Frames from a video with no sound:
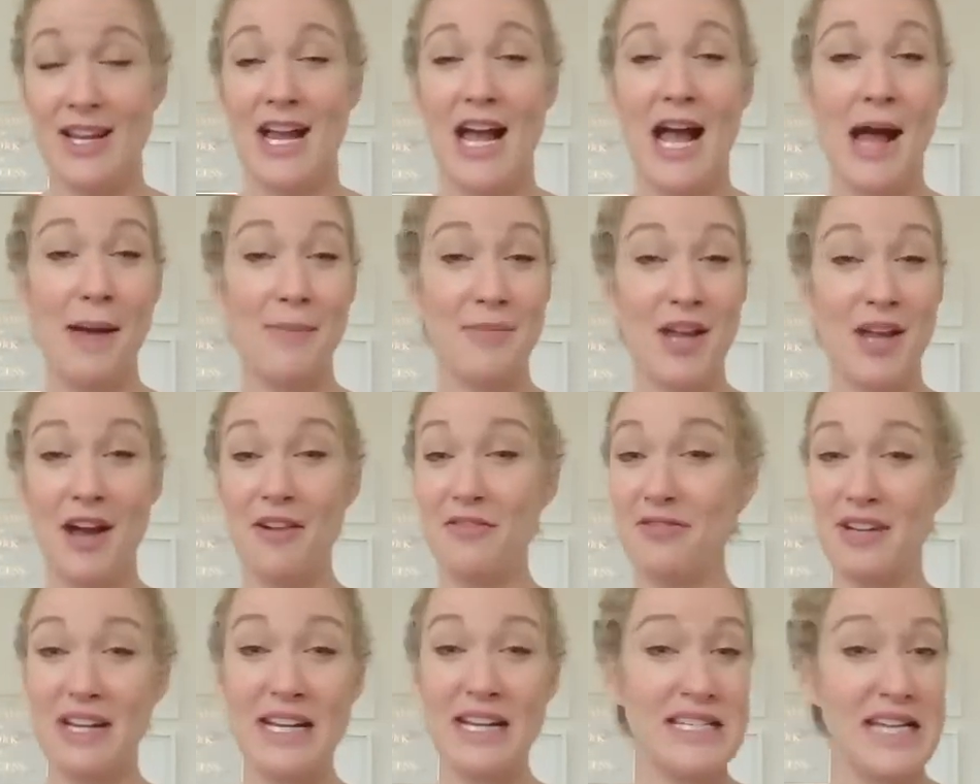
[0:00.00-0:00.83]
I'm not
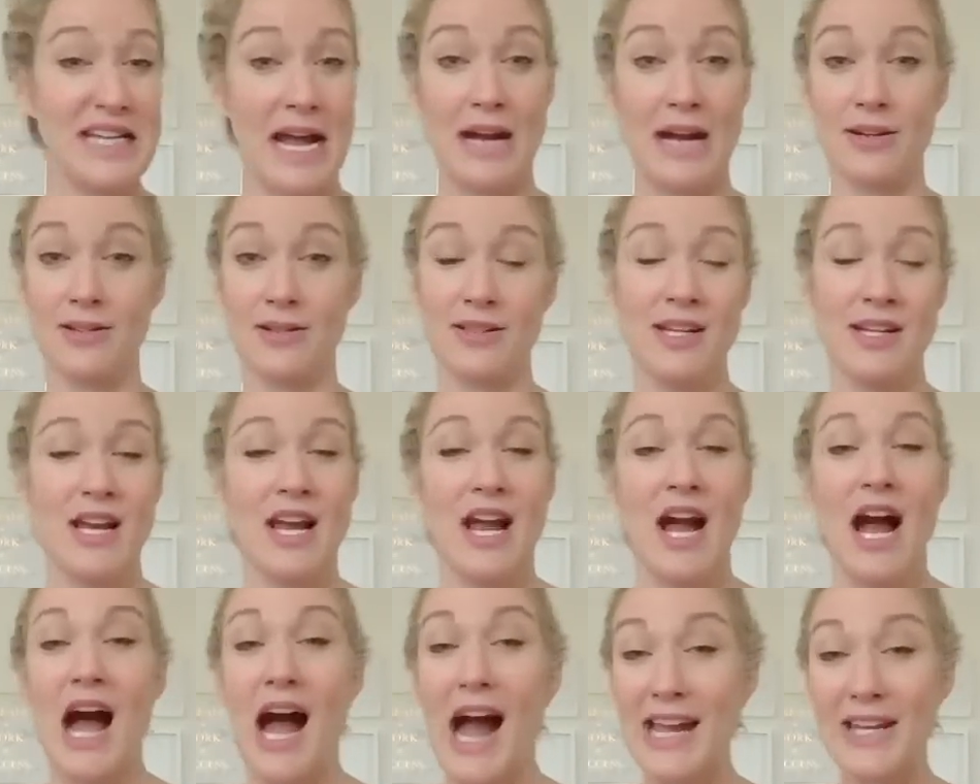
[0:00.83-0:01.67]
freaked out.
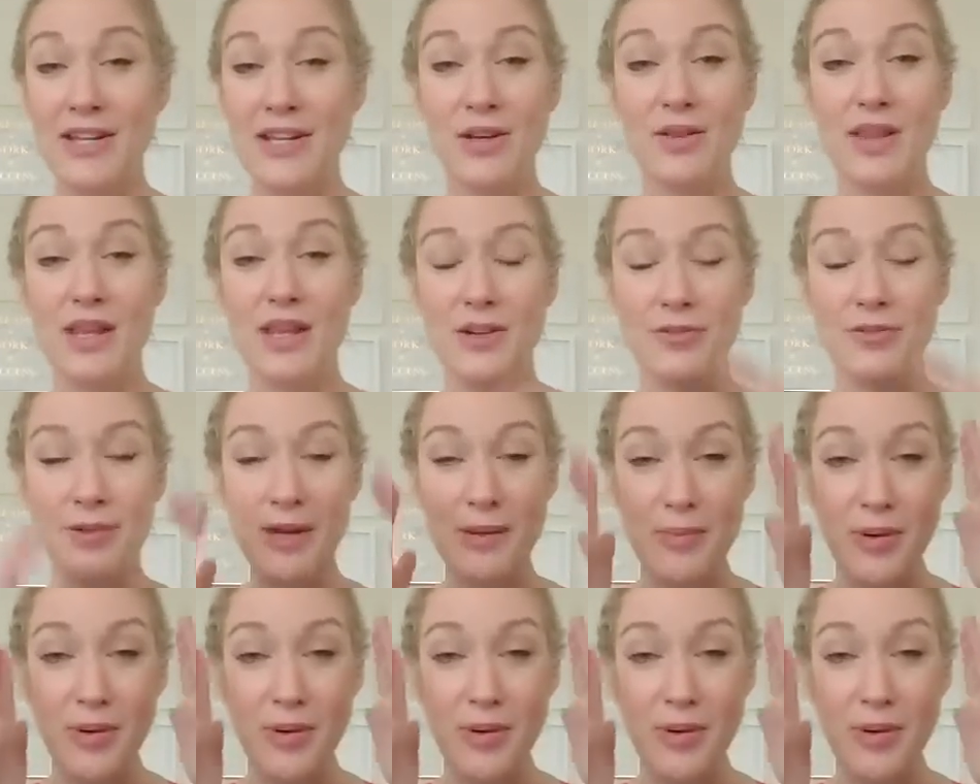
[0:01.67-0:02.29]
I know that if we